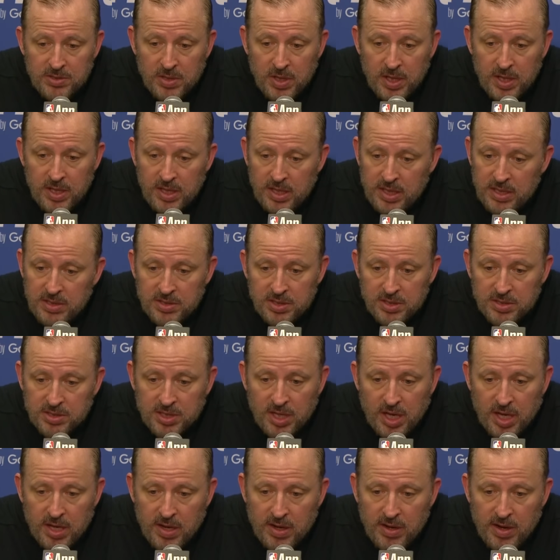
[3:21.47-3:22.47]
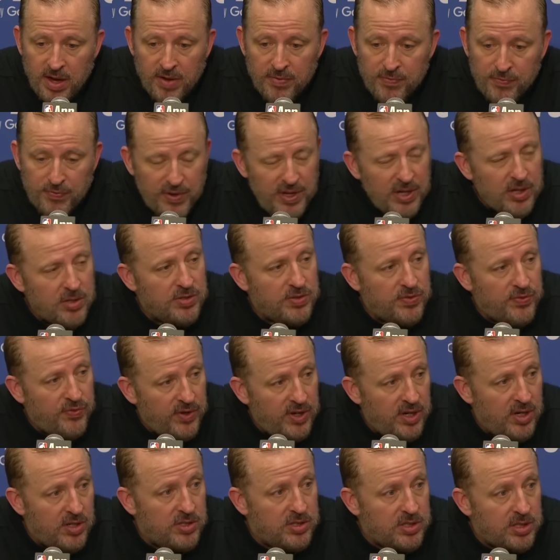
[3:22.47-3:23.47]
just a fierce,
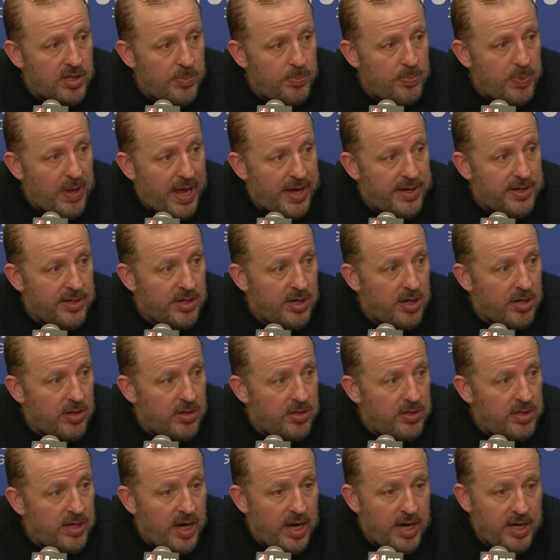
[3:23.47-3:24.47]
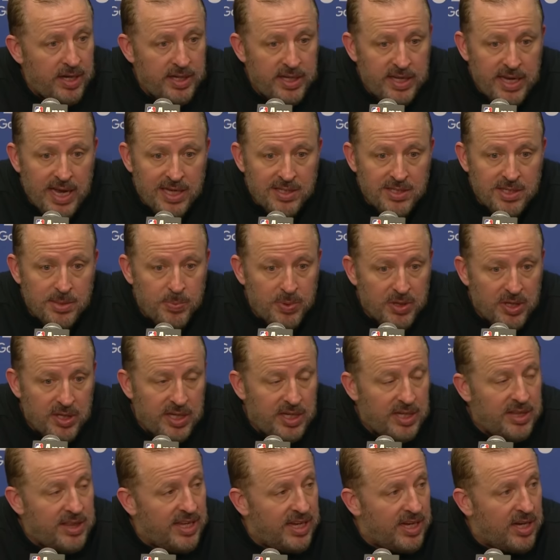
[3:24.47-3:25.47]
fierce competitor, and he has the
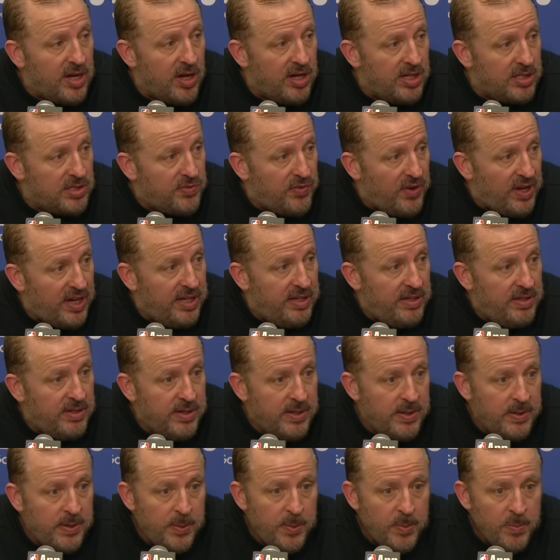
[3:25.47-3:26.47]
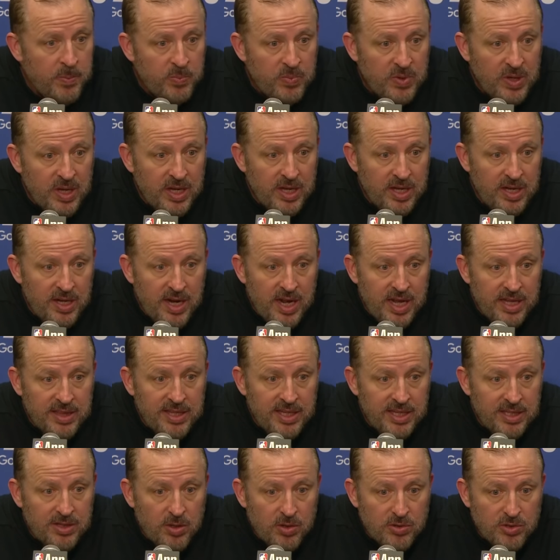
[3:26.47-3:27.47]
ability to think on his feet, and I
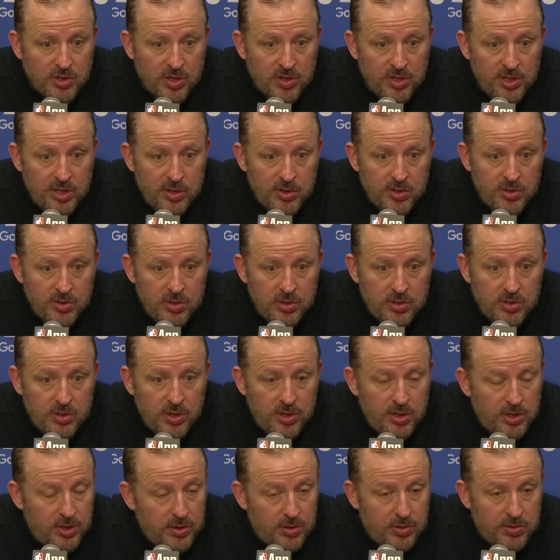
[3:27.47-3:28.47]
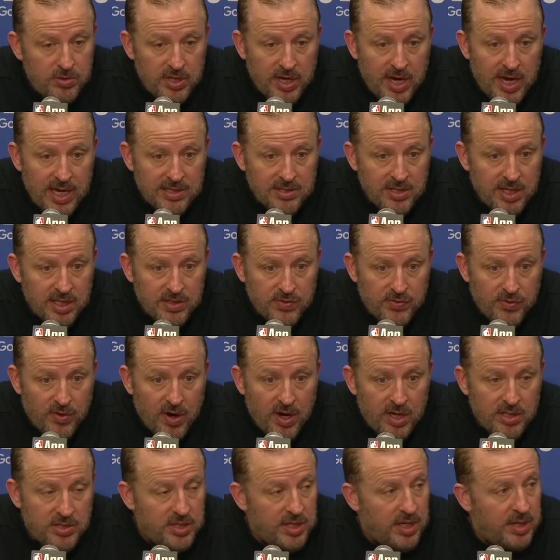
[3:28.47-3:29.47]
think those are huge, huge assets for
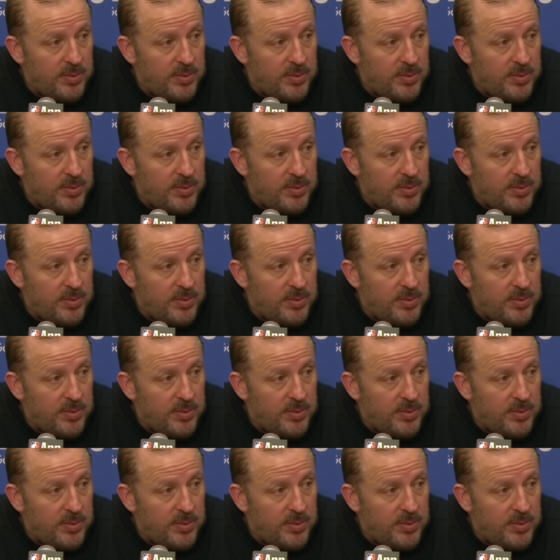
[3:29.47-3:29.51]
our team.